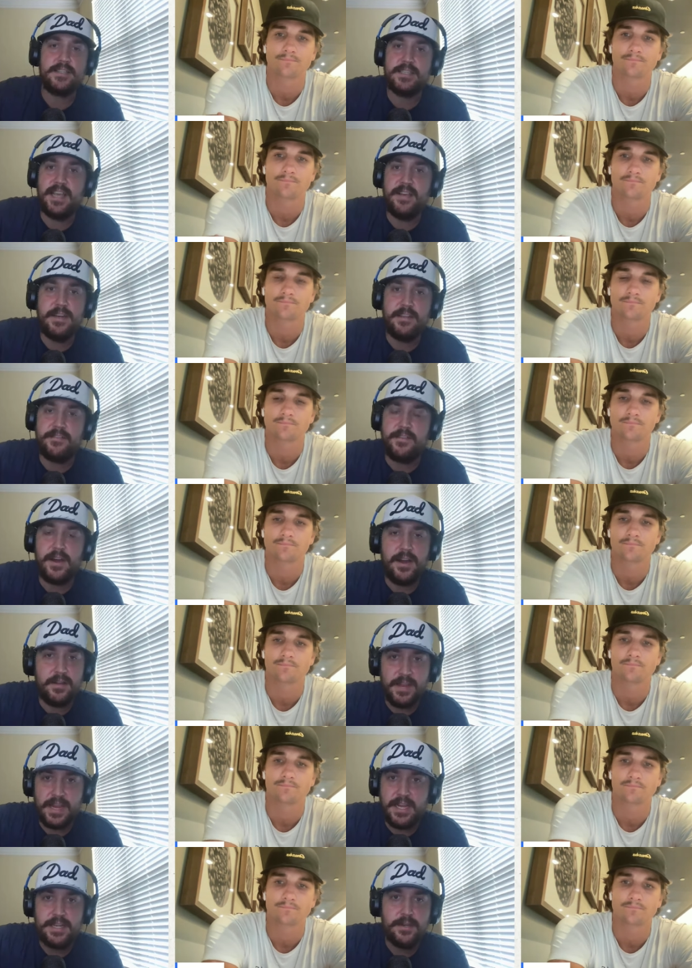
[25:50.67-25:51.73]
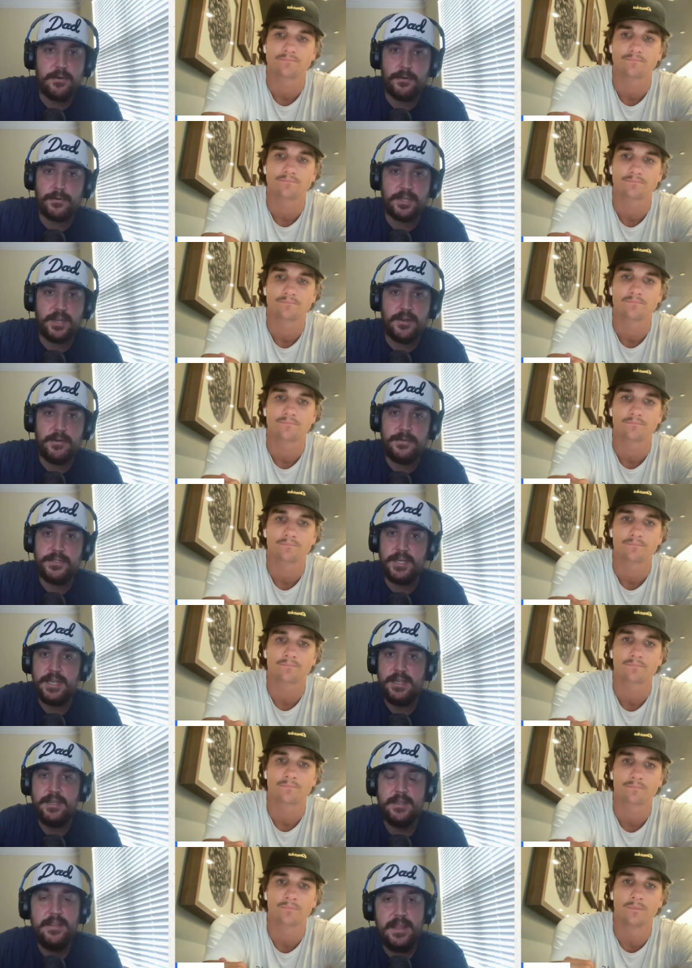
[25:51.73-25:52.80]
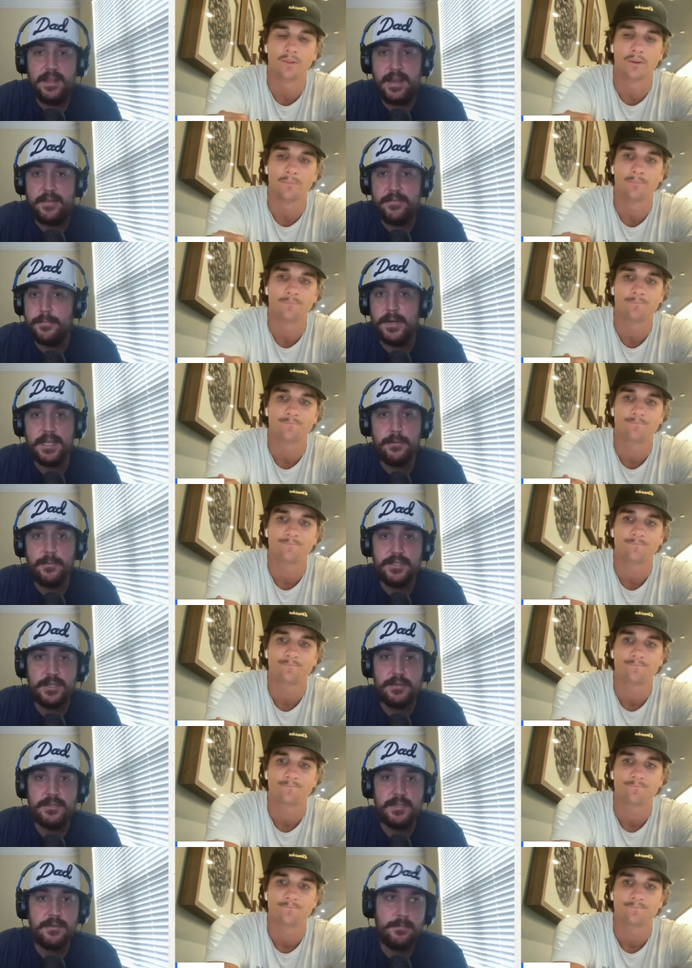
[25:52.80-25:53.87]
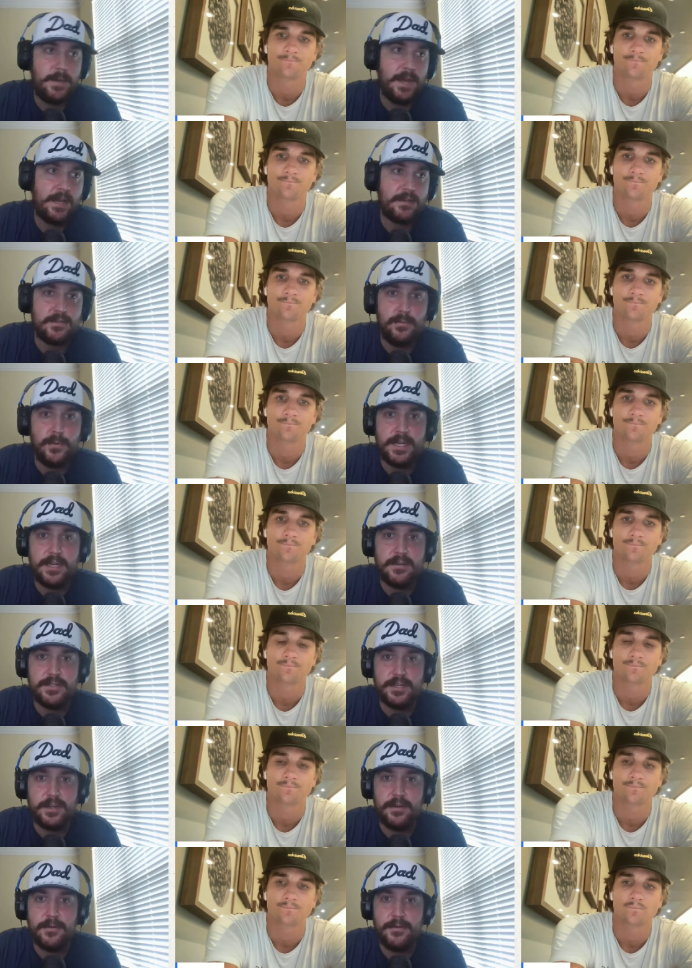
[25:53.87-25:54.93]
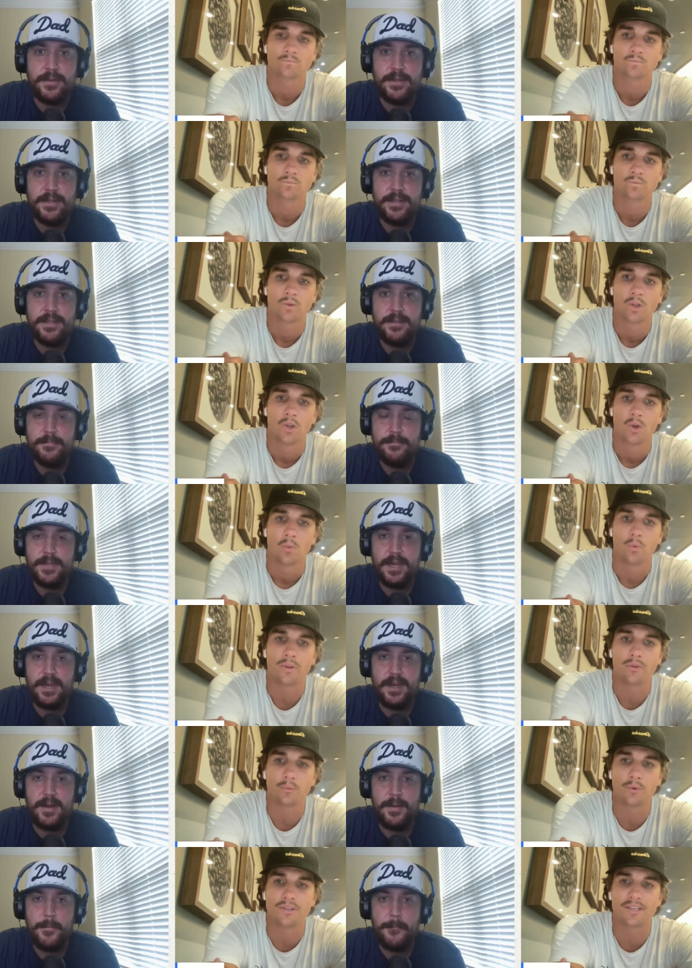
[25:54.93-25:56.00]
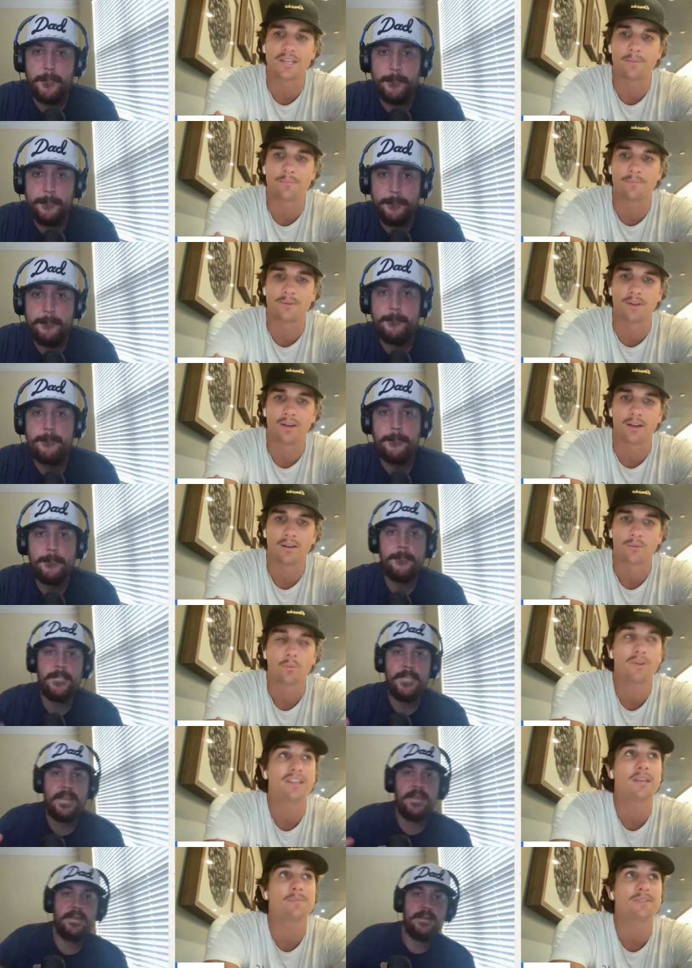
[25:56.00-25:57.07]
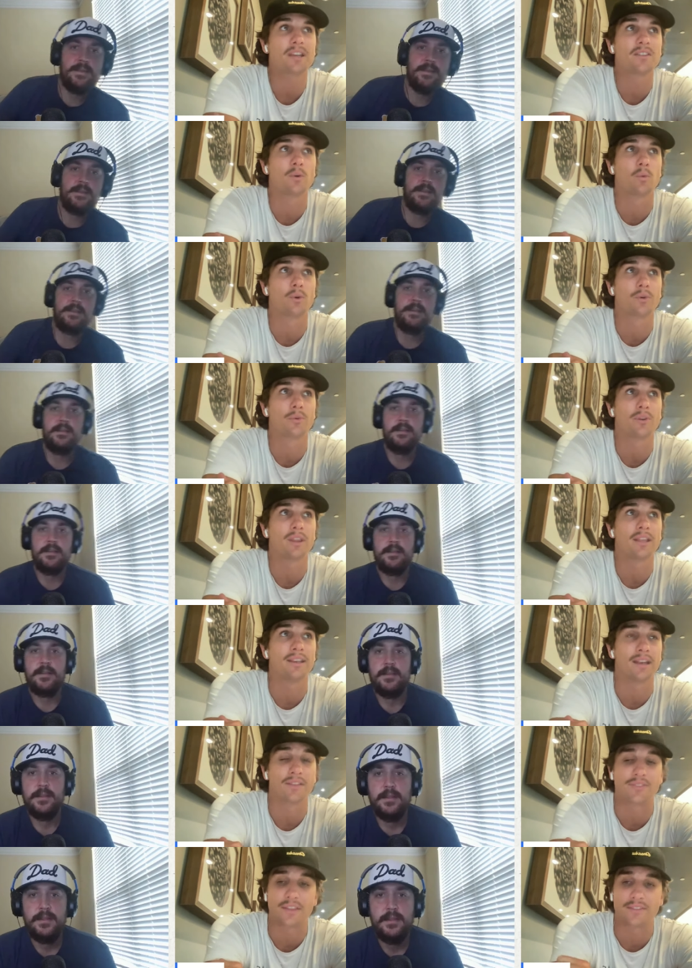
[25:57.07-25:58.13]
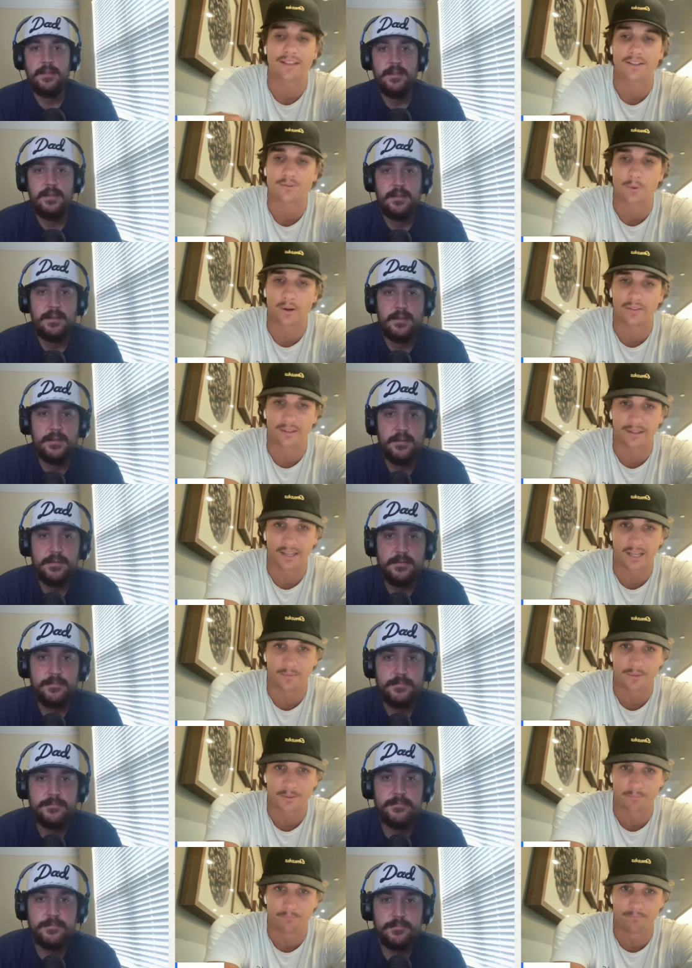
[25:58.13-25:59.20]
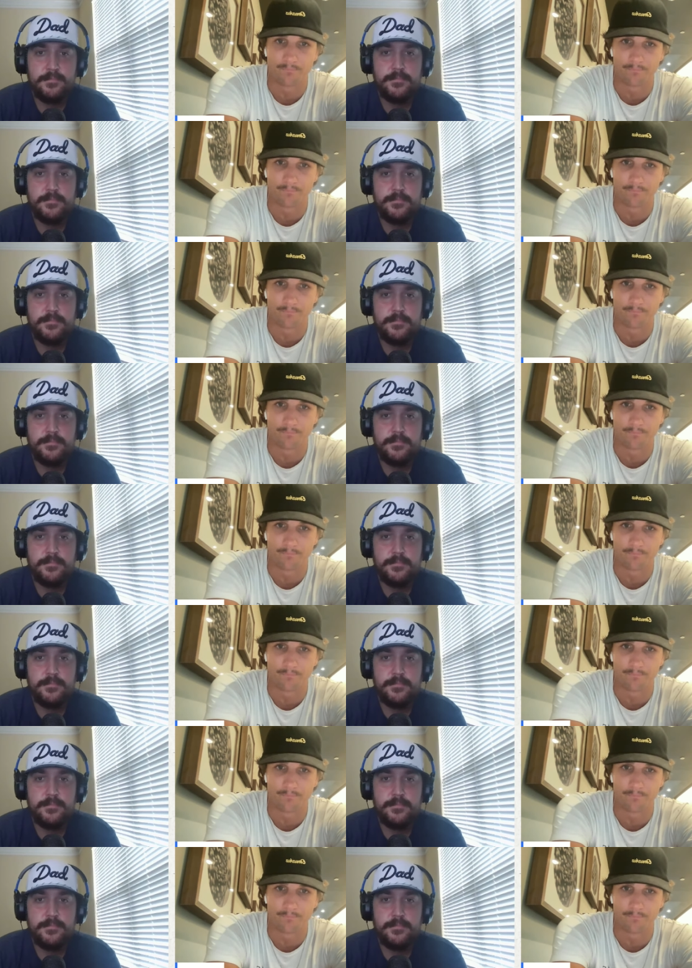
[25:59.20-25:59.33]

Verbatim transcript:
Speaker 1: to the 75, 80 year old coach that yeah. everybody was used to back 20 years ago. we um, keep
Speaker 2: yeah we keep saying the word relate i think that's why the game is